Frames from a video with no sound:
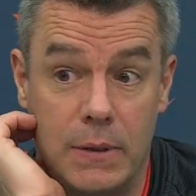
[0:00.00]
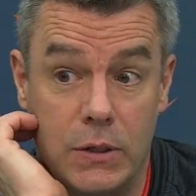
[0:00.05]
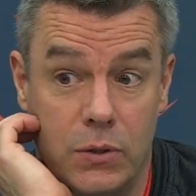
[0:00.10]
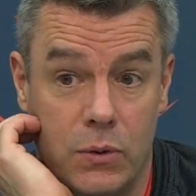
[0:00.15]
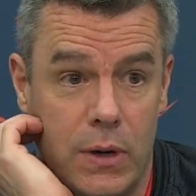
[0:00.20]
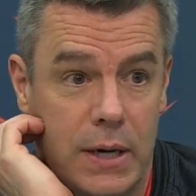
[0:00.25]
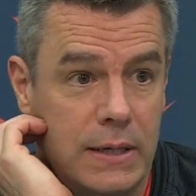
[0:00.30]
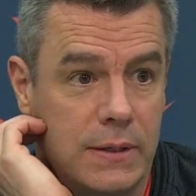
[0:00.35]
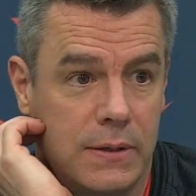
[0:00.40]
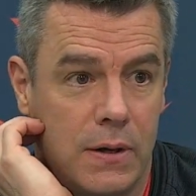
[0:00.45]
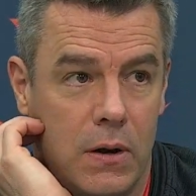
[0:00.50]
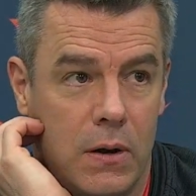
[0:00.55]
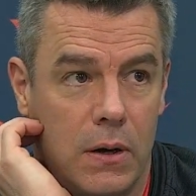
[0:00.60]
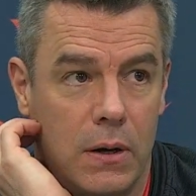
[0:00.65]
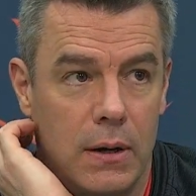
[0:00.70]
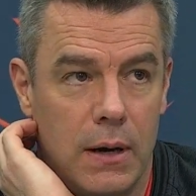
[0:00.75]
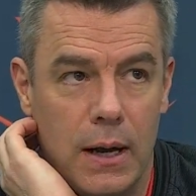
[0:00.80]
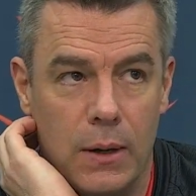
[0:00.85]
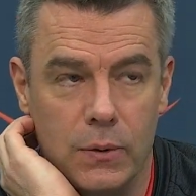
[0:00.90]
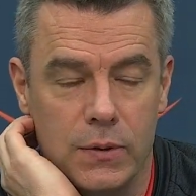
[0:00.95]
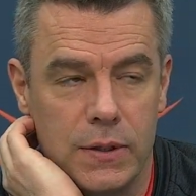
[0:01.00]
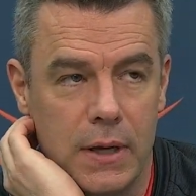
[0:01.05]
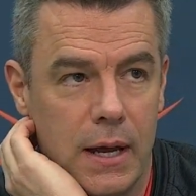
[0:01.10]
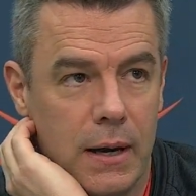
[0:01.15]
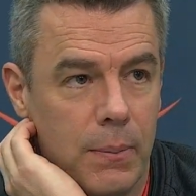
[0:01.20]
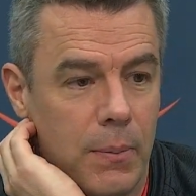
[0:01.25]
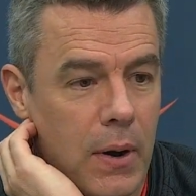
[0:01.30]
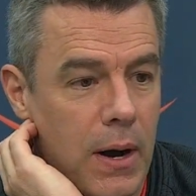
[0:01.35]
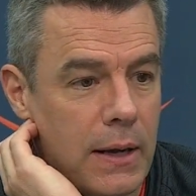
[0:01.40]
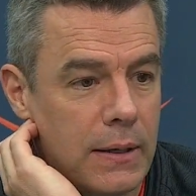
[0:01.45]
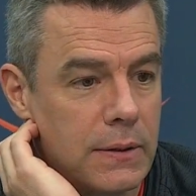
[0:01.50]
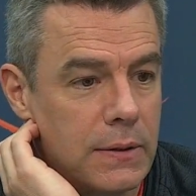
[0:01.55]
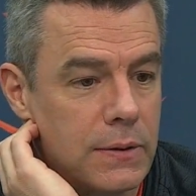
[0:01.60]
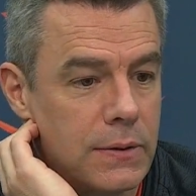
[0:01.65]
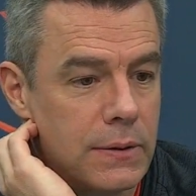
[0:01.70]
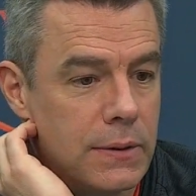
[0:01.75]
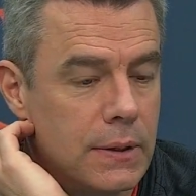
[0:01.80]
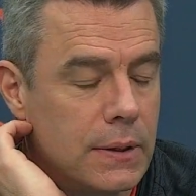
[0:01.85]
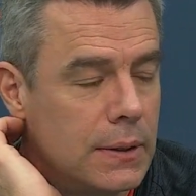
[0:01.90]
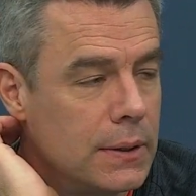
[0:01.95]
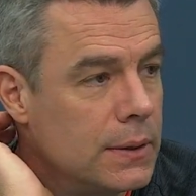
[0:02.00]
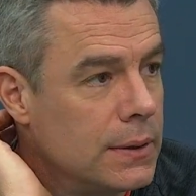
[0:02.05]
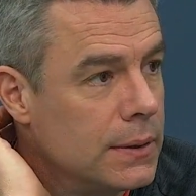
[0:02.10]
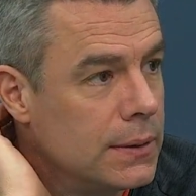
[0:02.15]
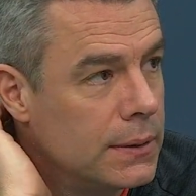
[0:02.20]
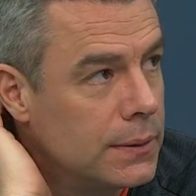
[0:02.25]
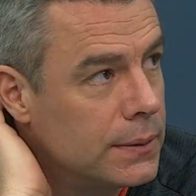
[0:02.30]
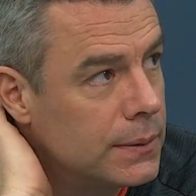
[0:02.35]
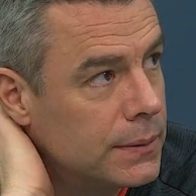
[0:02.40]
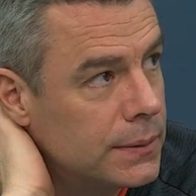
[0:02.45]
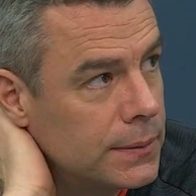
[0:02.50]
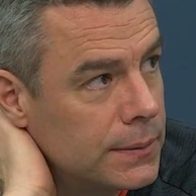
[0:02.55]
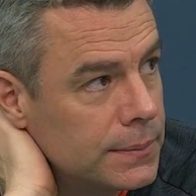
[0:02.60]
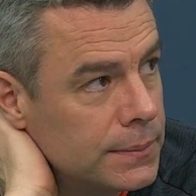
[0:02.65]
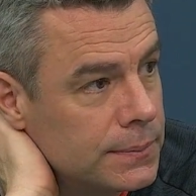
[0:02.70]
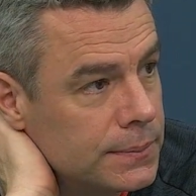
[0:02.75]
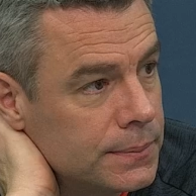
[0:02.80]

He trains hard outside of practice. Danielle,